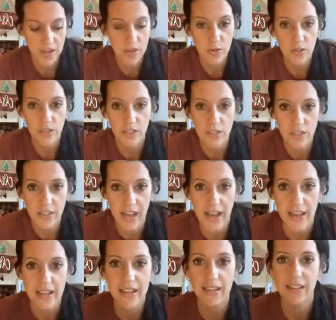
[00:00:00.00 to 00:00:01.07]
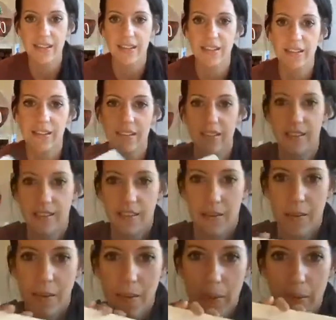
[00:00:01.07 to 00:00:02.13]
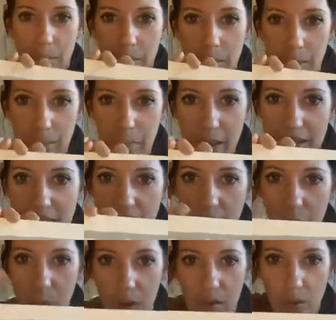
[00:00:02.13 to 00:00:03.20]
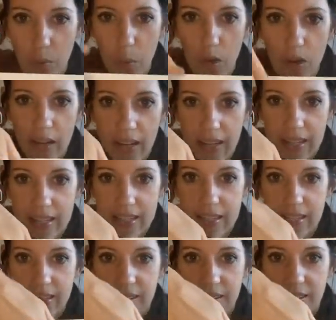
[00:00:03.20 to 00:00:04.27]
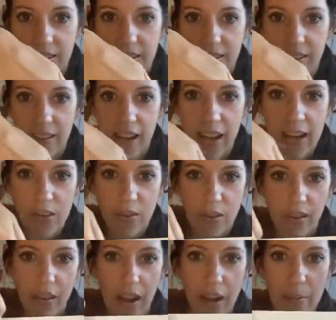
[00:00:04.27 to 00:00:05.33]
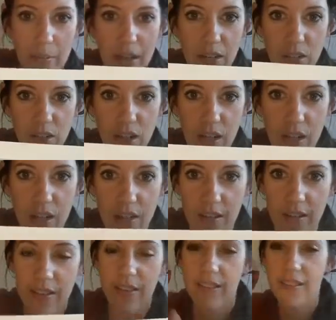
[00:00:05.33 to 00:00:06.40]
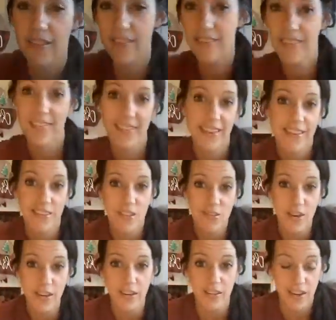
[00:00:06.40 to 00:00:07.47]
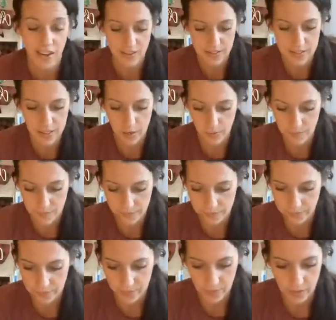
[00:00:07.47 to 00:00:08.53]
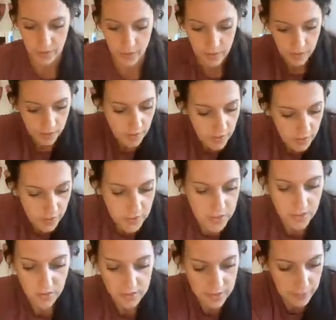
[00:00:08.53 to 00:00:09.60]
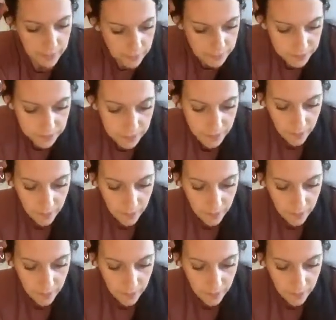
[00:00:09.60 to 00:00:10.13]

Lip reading: And then you can look at it based on where the word is and you can kind of make sure that it's straight or not. So there's a little tip.